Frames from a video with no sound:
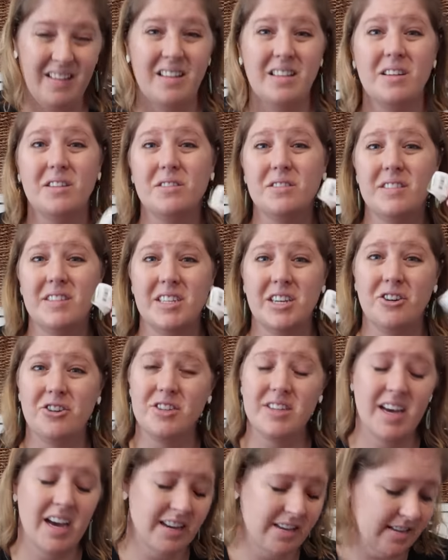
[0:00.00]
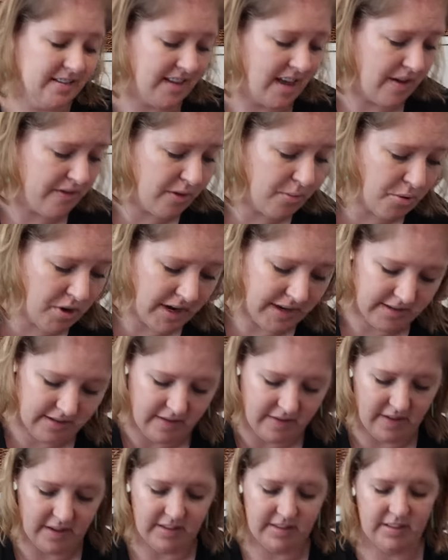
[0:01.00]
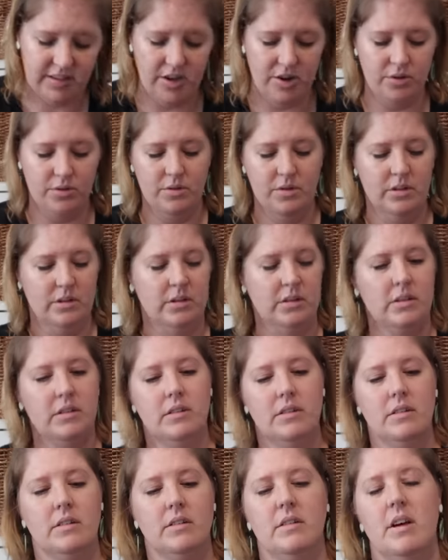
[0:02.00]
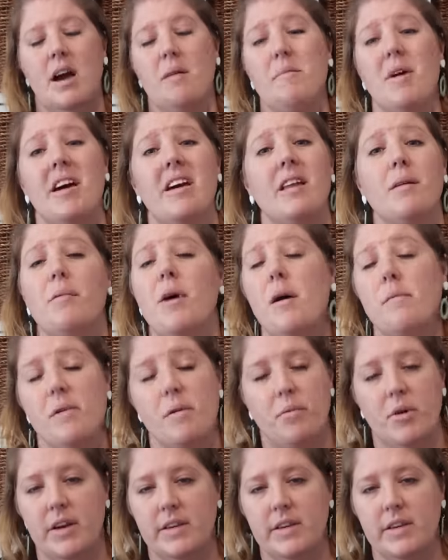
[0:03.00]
And the little sticker tag doesn't have the price on this, so I'm not gonna pop up